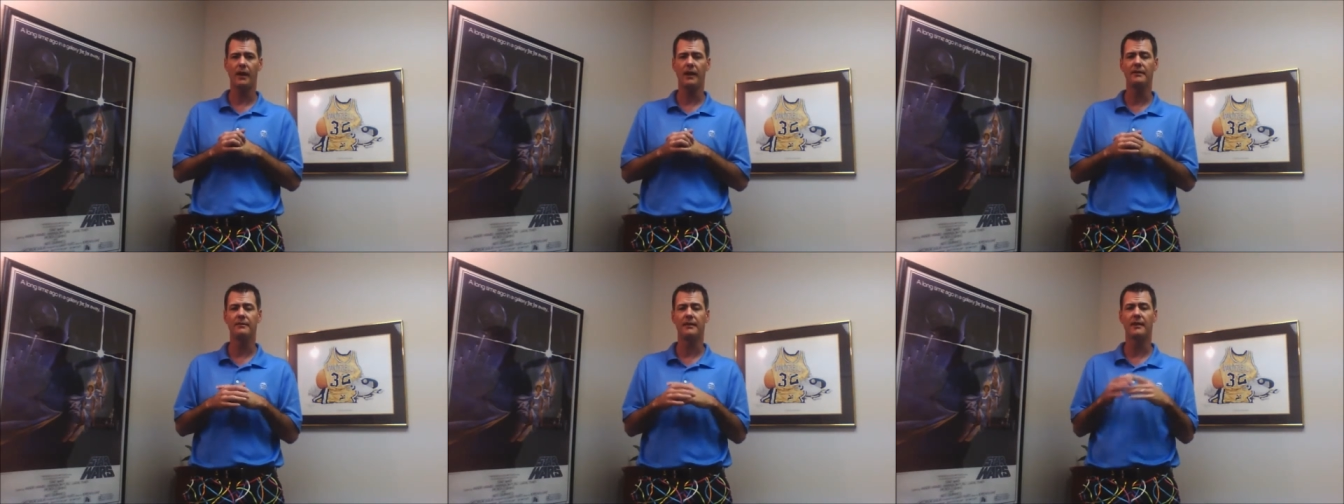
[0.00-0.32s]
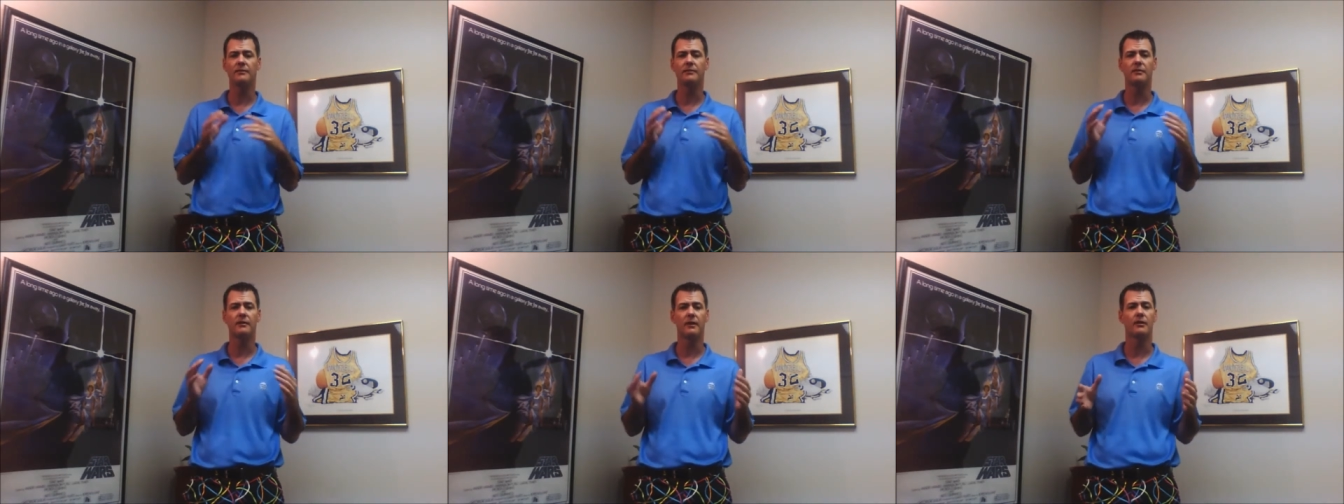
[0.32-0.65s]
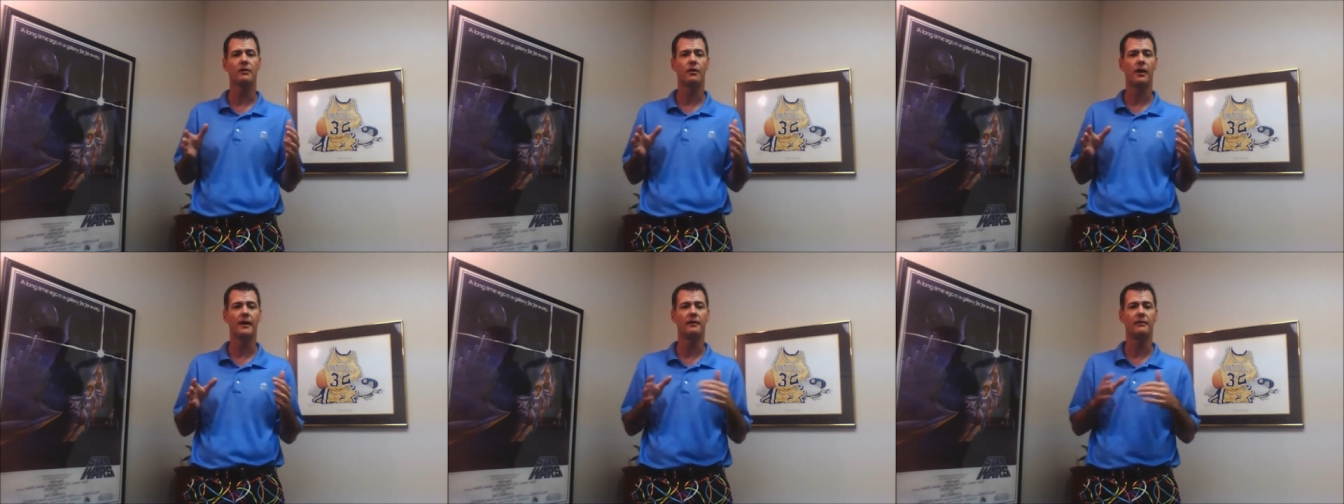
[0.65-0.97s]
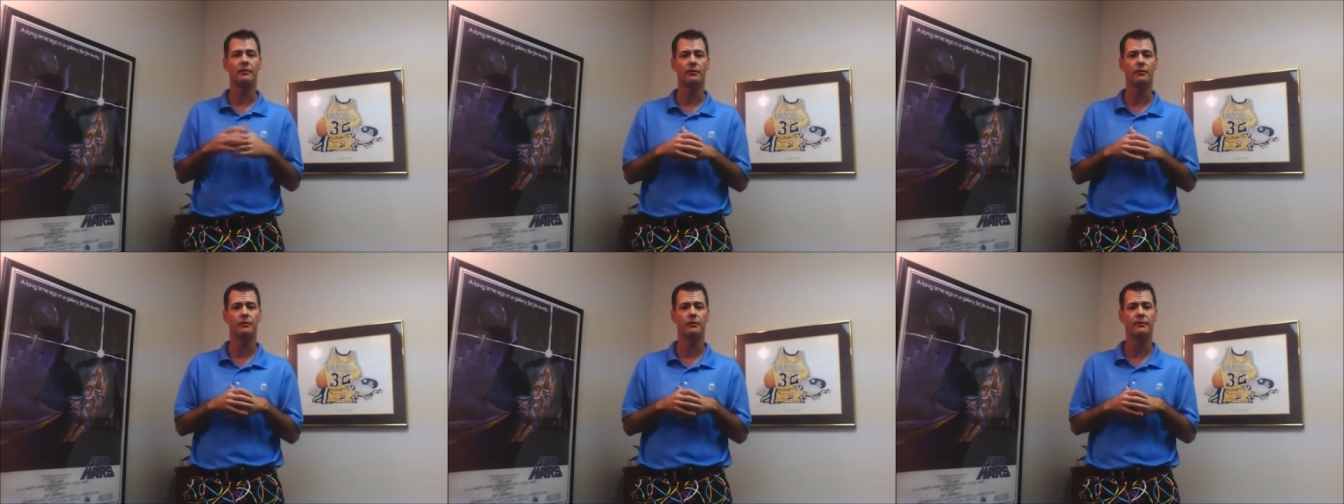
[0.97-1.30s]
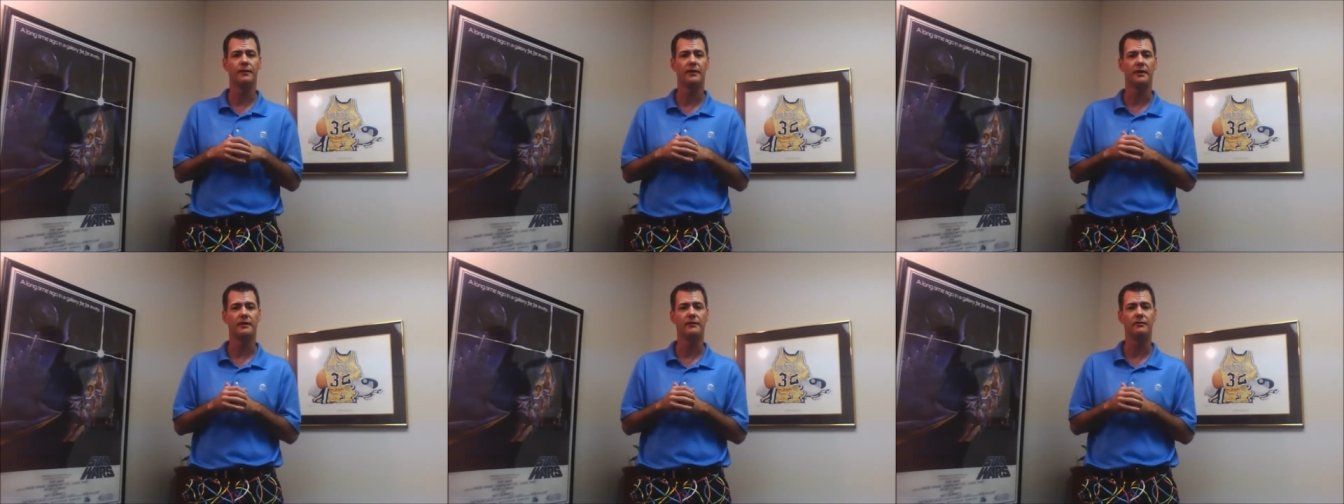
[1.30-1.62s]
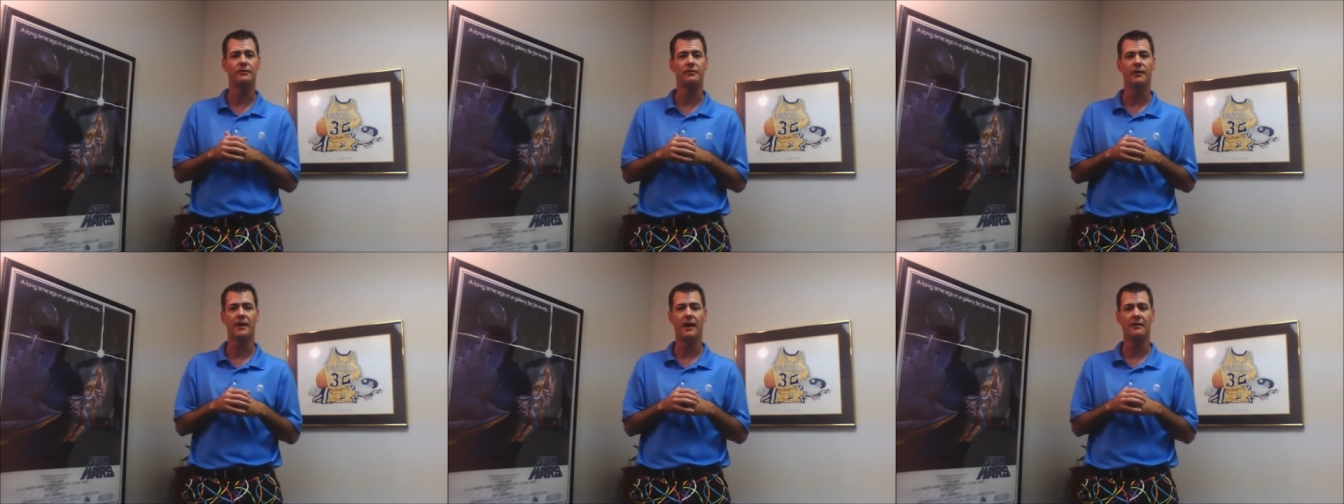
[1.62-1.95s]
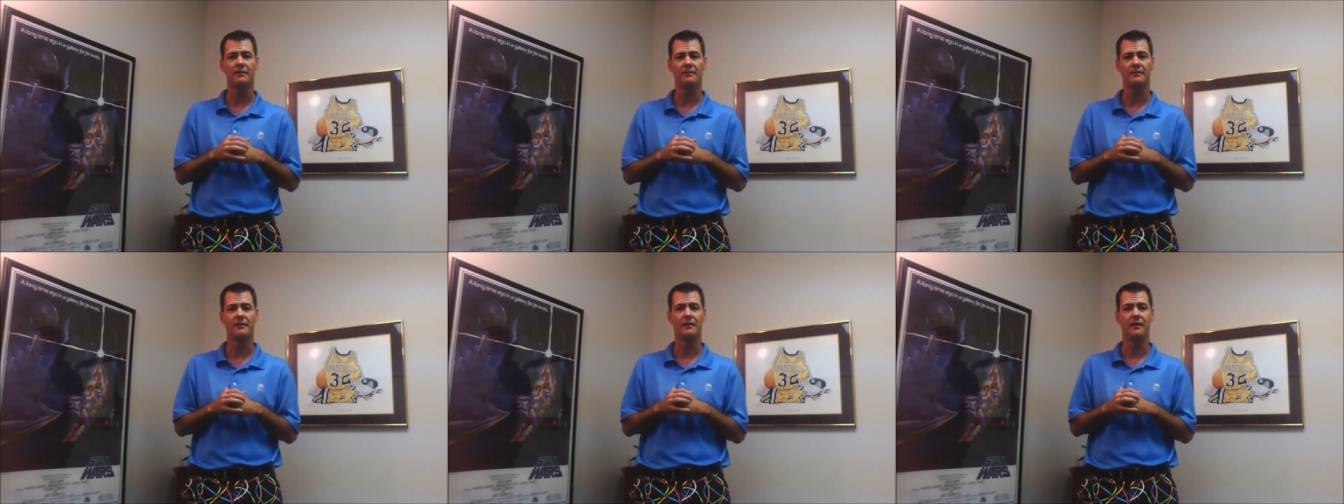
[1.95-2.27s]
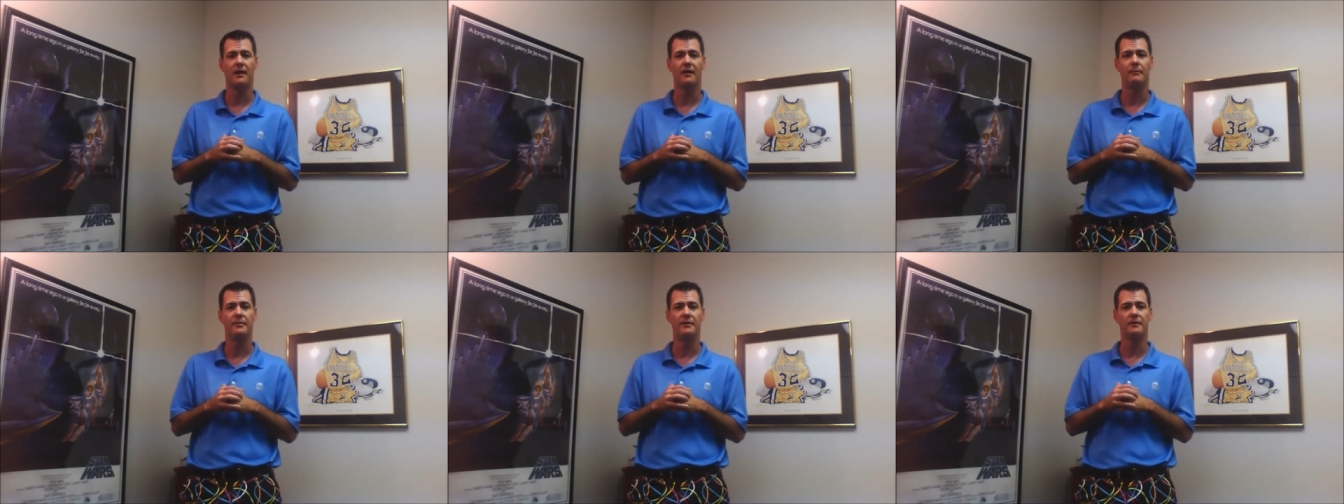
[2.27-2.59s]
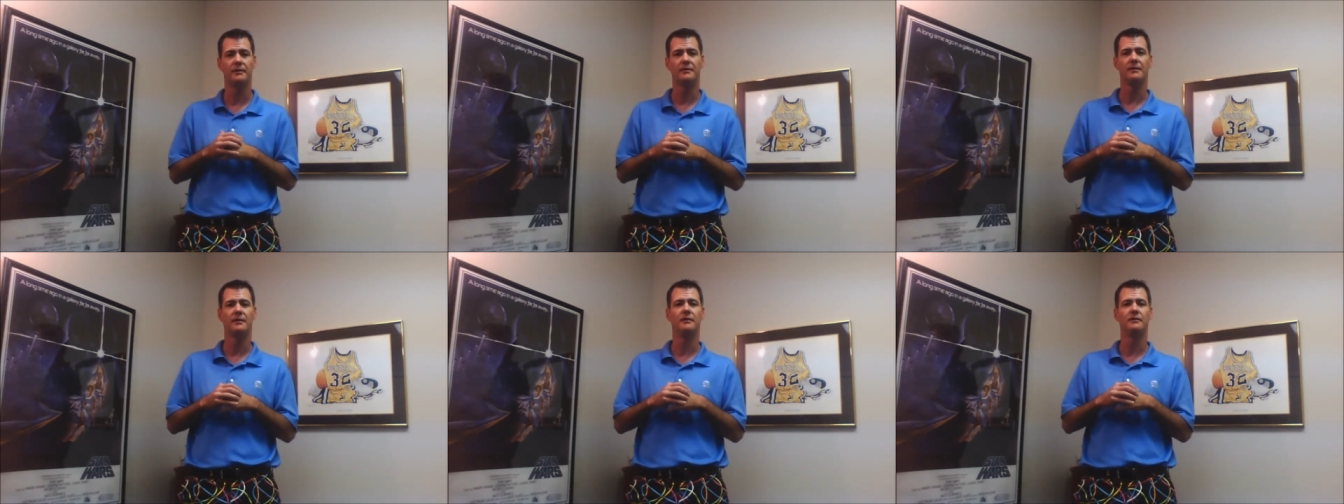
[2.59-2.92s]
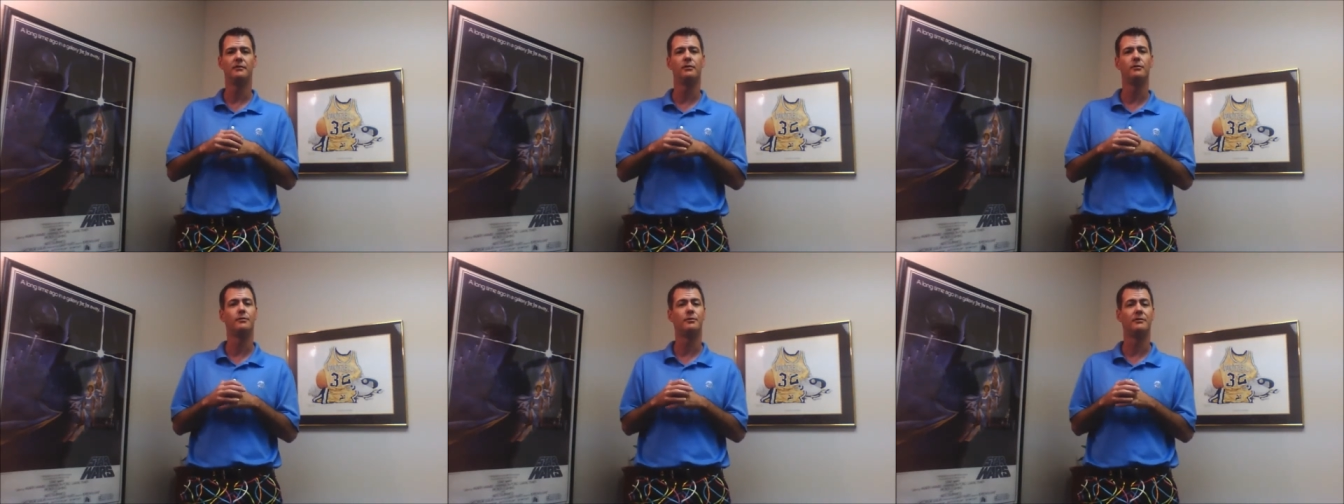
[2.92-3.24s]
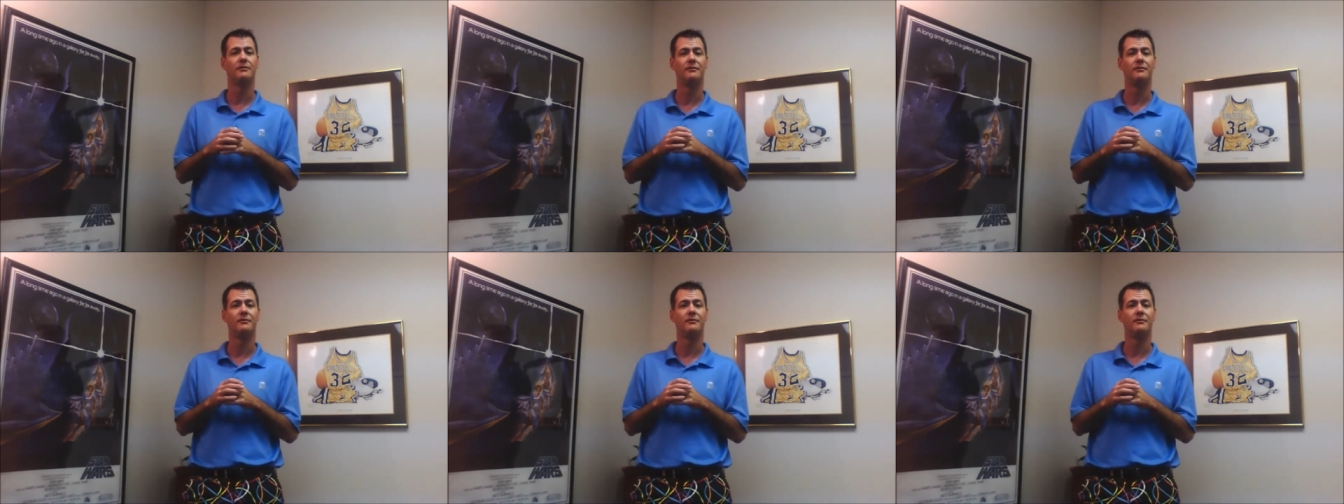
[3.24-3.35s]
It's actually a great tool that gives you guys the ability to